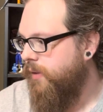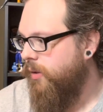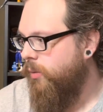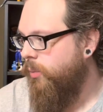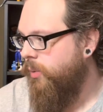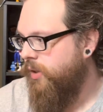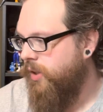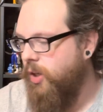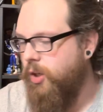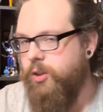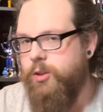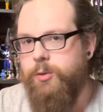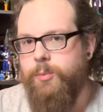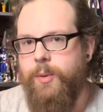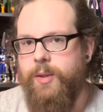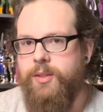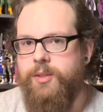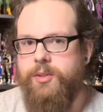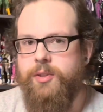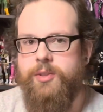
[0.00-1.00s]
With
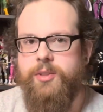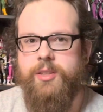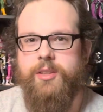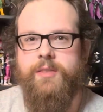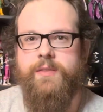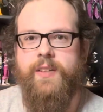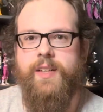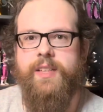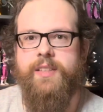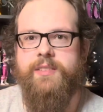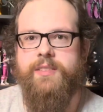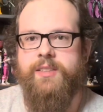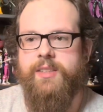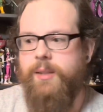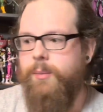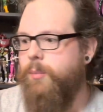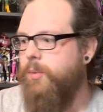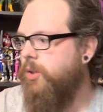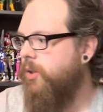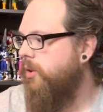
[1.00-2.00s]
Ghostbusters is very
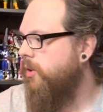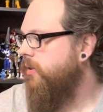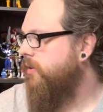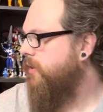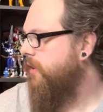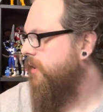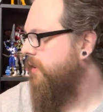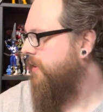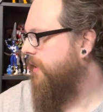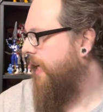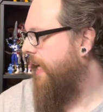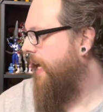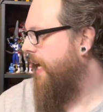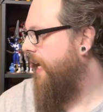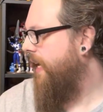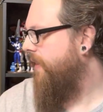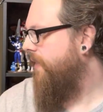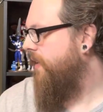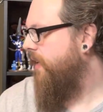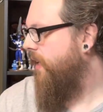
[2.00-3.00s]
similar. Since I
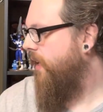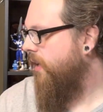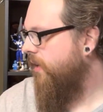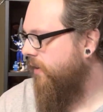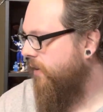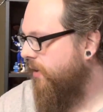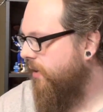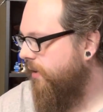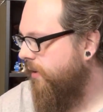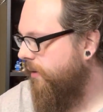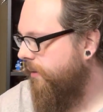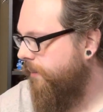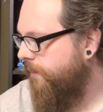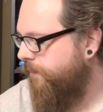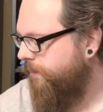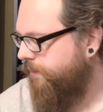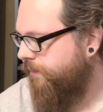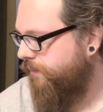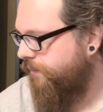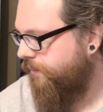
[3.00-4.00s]
had the other
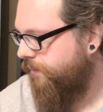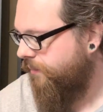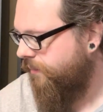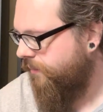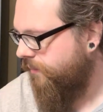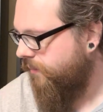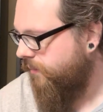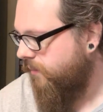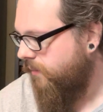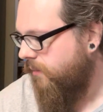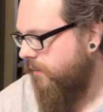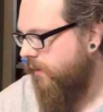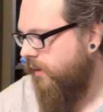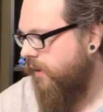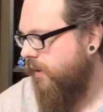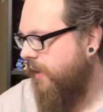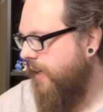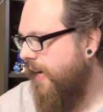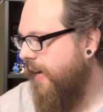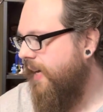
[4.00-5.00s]

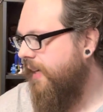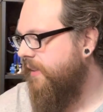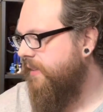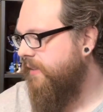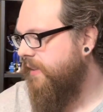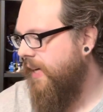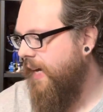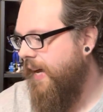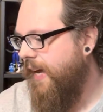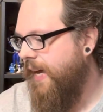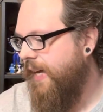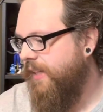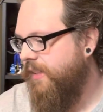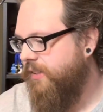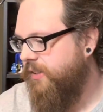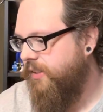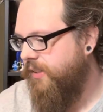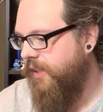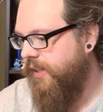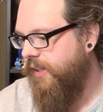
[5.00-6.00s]
guys, I
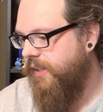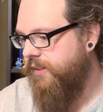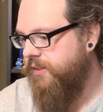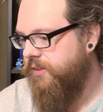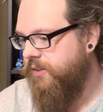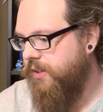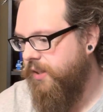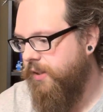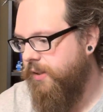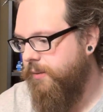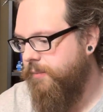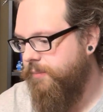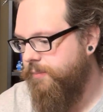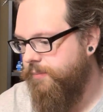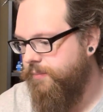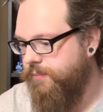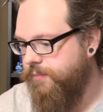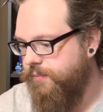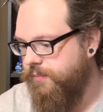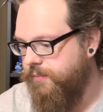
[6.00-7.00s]
had to get,
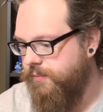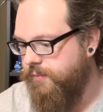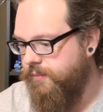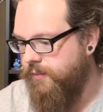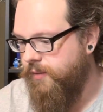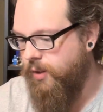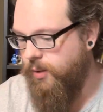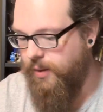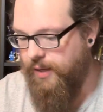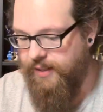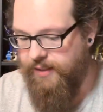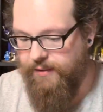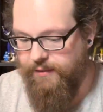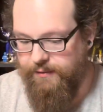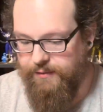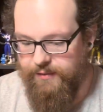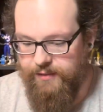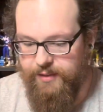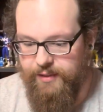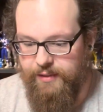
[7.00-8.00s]
had
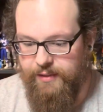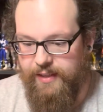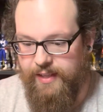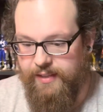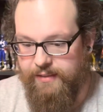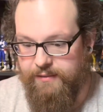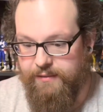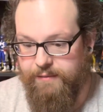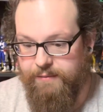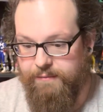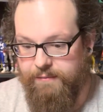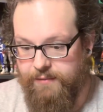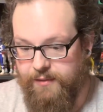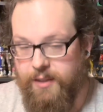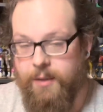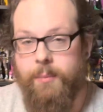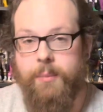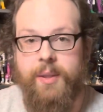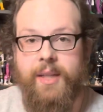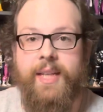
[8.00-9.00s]
to
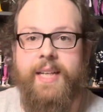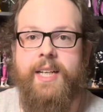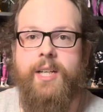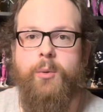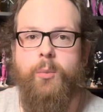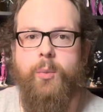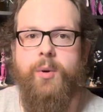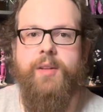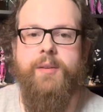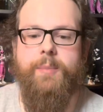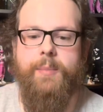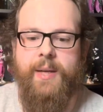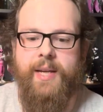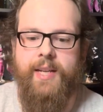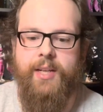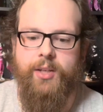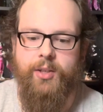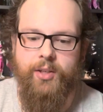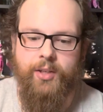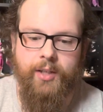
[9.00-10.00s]
complete it with
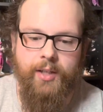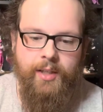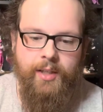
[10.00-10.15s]
Peter.